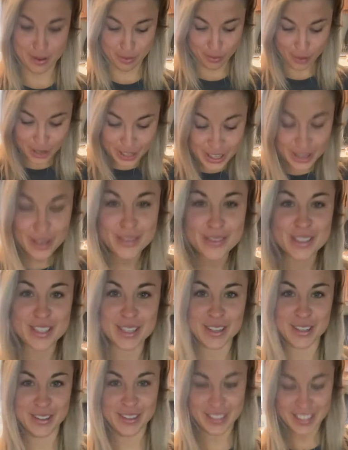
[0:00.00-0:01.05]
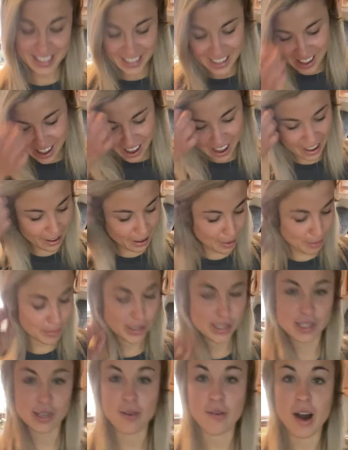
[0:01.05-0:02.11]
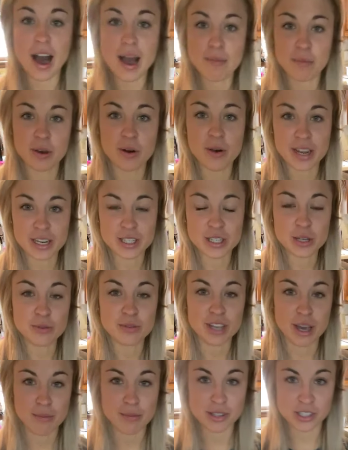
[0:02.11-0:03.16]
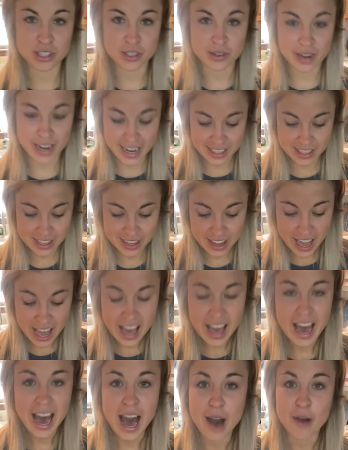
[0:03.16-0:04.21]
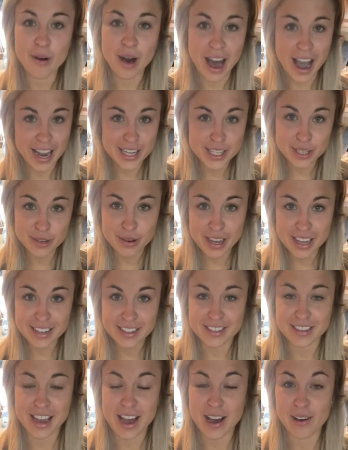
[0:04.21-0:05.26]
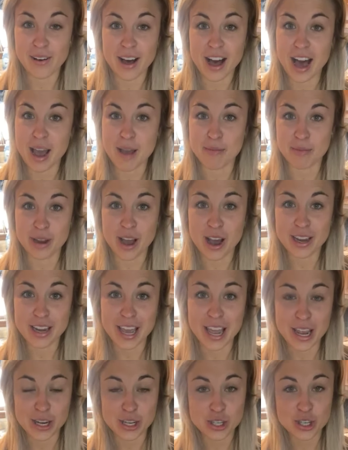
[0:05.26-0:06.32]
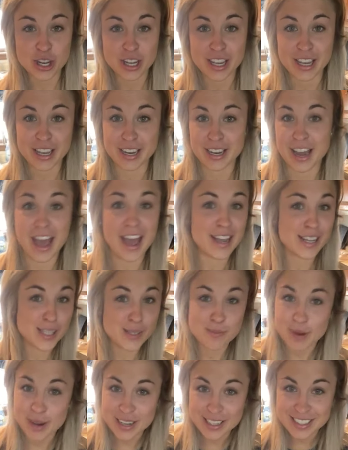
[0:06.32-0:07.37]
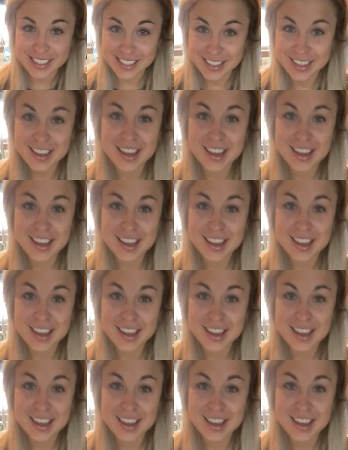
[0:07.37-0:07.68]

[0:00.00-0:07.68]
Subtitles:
What do you do? So I'm going to demonstrate how I do it. Now, I'm not a chicken expert.